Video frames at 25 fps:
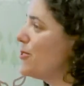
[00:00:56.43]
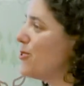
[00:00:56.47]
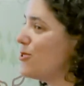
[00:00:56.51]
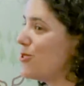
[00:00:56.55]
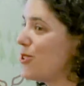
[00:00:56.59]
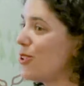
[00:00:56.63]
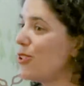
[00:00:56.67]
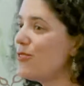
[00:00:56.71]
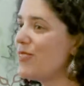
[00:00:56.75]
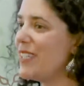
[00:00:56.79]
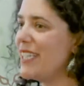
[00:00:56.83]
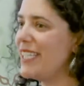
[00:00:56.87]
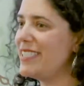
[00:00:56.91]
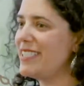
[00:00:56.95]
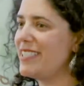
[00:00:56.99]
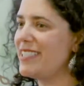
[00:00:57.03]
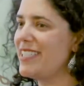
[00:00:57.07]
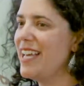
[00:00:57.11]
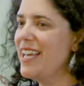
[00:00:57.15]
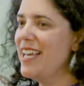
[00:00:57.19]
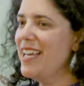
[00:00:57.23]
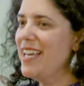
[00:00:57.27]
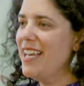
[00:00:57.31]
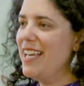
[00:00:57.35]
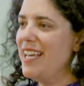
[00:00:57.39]
service
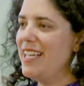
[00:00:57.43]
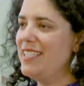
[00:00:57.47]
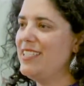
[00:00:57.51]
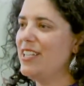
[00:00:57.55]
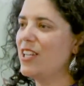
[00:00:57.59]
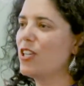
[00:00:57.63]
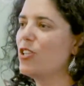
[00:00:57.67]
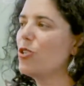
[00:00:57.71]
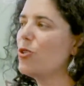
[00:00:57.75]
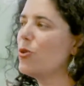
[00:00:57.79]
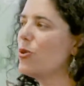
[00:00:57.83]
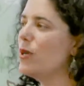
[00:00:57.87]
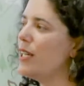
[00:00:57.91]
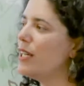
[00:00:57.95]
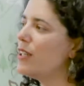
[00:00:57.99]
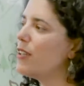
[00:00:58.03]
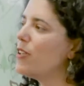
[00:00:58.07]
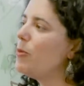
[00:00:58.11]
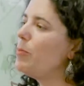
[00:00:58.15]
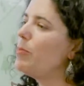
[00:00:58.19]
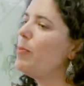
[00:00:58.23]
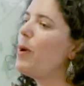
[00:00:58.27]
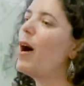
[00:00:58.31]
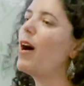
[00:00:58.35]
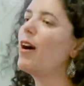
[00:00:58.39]
is a
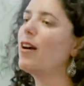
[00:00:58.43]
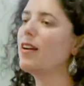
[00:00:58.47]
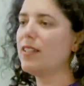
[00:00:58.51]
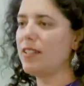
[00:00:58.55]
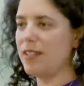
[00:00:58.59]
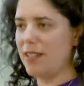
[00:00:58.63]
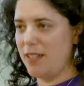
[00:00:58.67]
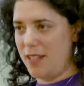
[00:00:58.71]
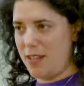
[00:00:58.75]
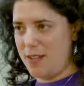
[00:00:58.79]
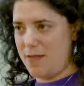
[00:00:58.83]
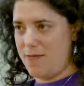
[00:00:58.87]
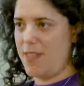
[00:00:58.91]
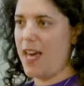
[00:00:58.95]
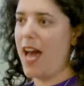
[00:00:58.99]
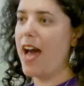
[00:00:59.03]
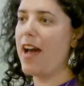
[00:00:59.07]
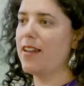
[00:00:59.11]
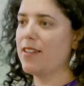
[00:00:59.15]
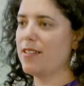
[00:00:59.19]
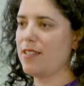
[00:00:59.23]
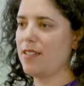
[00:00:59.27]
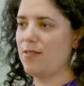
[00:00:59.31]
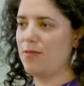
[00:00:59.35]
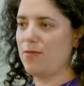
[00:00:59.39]
critical part of
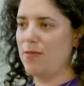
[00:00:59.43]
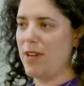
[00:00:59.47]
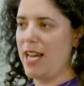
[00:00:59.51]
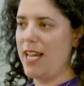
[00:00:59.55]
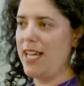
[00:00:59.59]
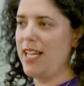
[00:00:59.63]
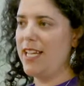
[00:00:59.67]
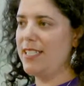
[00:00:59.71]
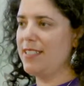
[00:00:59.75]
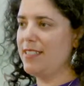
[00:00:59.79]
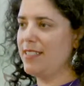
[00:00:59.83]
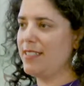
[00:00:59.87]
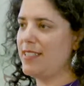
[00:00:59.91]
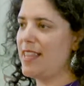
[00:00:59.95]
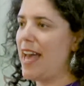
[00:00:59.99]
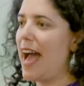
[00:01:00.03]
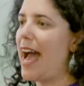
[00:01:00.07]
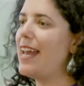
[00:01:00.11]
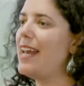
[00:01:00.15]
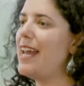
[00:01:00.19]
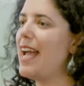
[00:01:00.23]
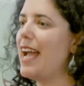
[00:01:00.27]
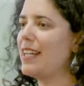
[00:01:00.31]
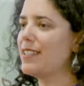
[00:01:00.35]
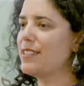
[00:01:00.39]
that, right? It's
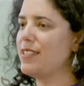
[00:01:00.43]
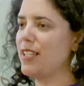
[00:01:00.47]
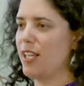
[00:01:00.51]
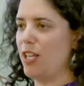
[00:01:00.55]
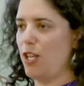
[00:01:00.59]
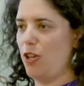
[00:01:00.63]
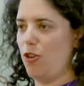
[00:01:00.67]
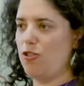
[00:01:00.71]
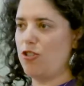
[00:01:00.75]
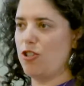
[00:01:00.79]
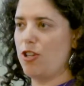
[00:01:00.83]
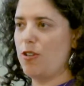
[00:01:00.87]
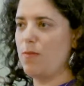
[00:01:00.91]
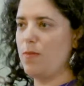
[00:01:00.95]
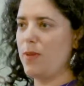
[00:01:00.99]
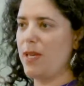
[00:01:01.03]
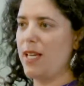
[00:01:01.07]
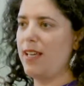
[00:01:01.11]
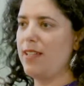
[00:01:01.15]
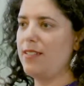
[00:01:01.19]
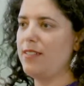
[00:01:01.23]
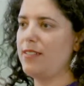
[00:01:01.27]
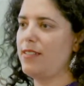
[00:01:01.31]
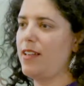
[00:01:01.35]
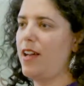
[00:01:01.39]
that execution
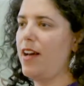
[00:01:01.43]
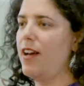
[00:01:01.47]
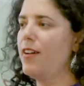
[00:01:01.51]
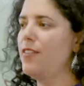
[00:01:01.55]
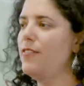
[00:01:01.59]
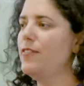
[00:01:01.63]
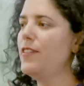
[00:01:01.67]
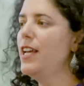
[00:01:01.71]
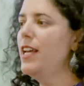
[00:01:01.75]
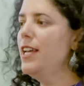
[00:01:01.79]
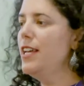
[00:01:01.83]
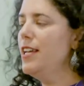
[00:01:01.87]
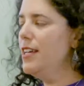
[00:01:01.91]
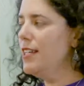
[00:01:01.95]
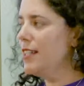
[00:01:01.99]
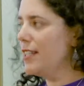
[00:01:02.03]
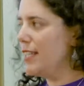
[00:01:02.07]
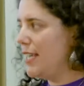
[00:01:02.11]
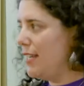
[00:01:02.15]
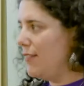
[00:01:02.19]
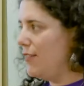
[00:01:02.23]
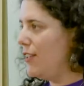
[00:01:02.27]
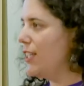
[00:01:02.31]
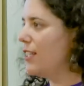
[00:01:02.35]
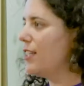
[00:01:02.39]
piece of
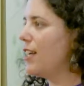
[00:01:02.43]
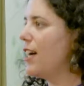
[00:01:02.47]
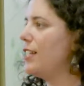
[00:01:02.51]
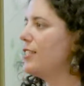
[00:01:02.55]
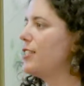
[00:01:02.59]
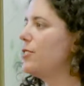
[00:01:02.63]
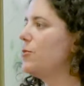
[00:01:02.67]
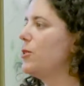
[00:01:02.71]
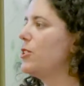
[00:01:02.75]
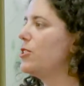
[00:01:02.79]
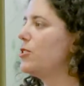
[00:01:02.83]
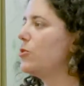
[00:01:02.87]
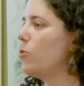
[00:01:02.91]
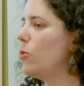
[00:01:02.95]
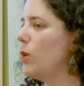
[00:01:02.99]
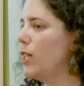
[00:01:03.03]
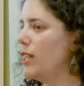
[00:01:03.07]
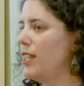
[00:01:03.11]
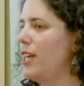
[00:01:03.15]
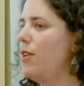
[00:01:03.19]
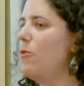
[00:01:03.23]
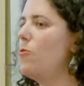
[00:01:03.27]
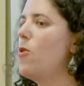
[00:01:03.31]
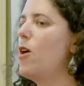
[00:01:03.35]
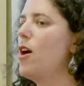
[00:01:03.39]
giving customers
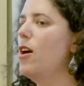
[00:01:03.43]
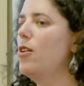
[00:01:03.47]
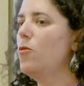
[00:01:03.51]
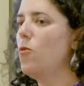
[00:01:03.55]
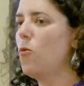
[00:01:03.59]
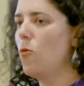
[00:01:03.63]
what they want